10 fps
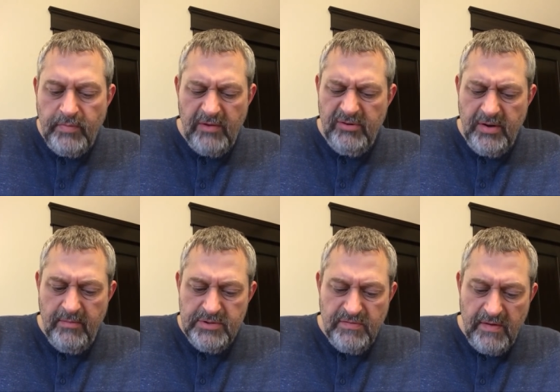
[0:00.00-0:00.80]
They really don't
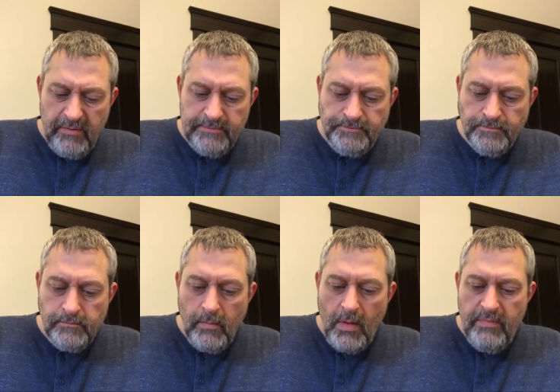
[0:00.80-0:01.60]
have much flavor.
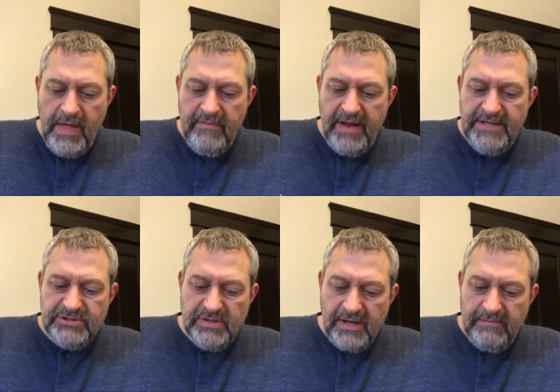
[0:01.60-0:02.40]
They have an
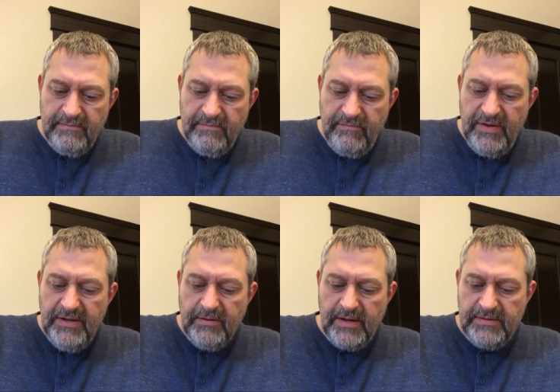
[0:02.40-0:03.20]
Asian
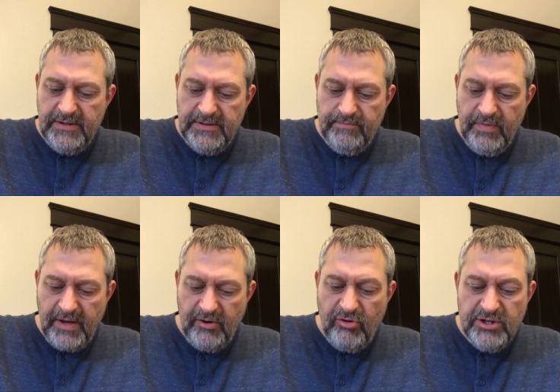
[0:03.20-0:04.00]
feel, like a
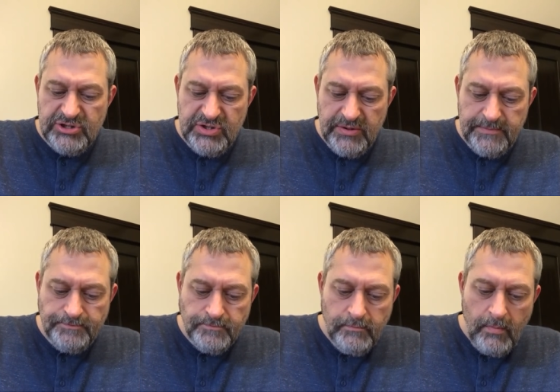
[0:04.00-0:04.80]
crunch to
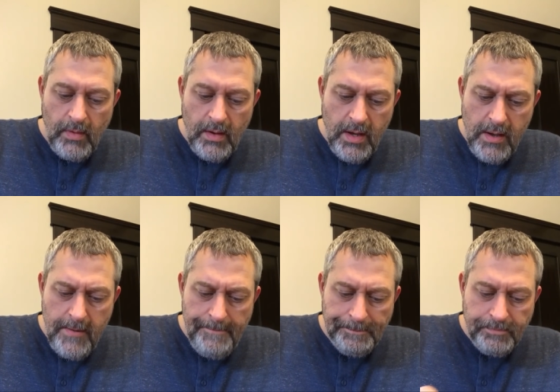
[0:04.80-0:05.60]

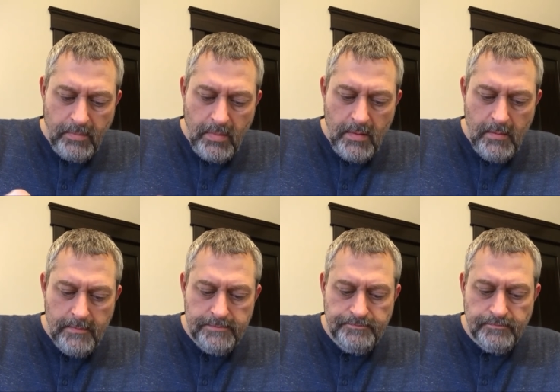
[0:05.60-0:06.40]
them.
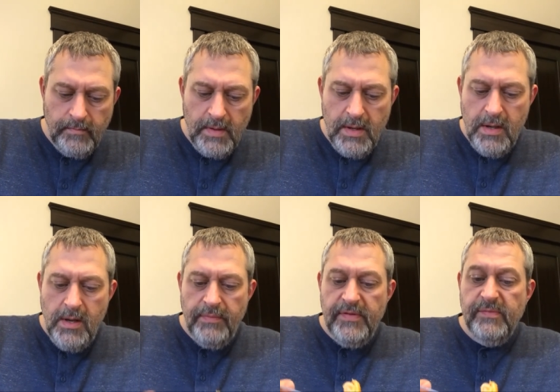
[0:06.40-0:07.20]

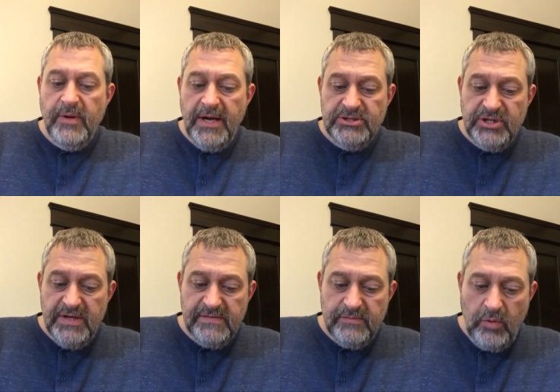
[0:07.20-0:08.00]
This meal actually
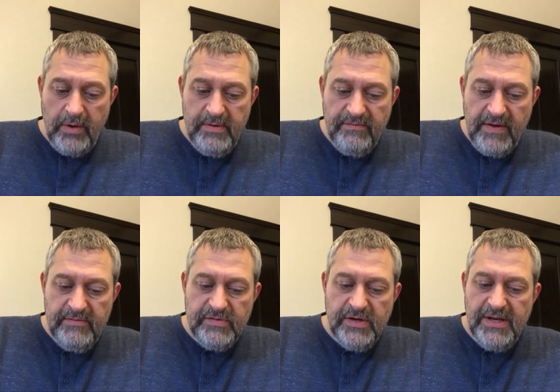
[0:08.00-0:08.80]
has quite a bit of
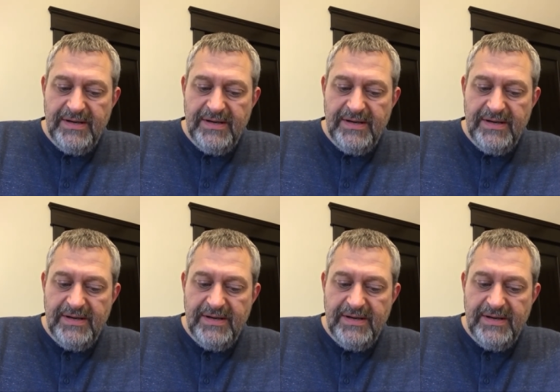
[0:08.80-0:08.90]
flavor to it.